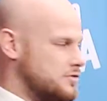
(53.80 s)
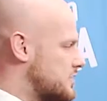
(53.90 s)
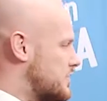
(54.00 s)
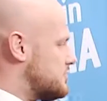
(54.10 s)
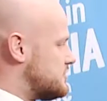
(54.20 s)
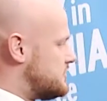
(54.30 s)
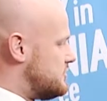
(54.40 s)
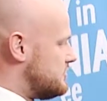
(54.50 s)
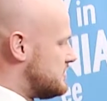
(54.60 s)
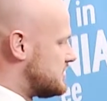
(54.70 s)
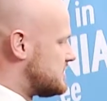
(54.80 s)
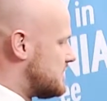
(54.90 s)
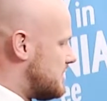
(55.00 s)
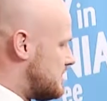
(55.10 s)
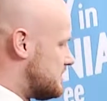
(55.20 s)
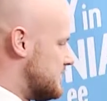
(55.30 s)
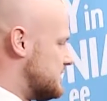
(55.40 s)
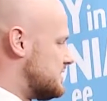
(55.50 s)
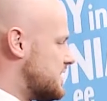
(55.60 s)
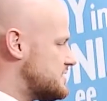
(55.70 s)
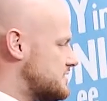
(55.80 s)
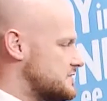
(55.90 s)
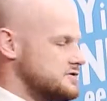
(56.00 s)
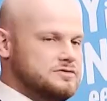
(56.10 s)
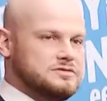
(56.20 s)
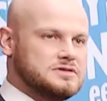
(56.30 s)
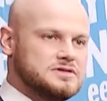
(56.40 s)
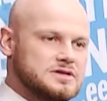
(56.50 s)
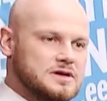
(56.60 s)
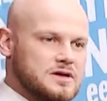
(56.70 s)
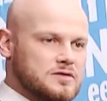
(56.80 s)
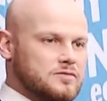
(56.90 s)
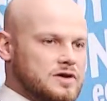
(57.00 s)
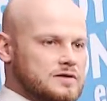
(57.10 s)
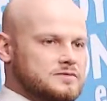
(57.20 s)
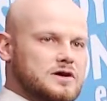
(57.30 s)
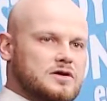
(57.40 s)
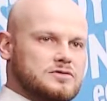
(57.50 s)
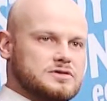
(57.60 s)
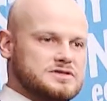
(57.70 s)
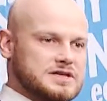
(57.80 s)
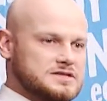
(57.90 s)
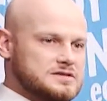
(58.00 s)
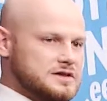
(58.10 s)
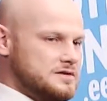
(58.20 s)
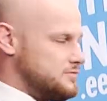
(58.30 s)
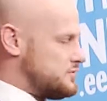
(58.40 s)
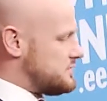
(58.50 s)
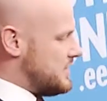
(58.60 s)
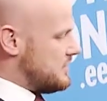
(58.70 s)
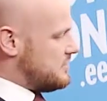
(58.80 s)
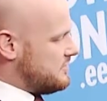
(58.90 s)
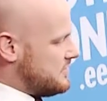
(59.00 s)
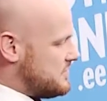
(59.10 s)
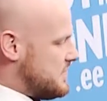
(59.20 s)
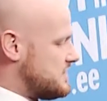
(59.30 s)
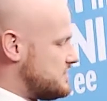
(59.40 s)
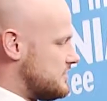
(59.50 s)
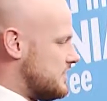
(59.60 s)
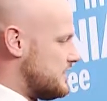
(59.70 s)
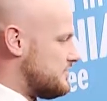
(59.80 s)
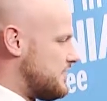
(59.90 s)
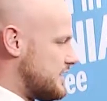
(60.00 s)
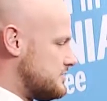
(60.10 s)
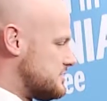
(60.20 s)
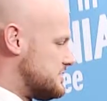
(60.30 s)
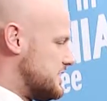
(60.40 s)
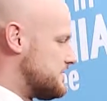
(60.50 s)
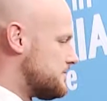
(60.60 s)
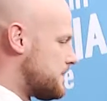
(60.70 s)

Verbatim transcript: all our students are international students we have around 16% of international faculty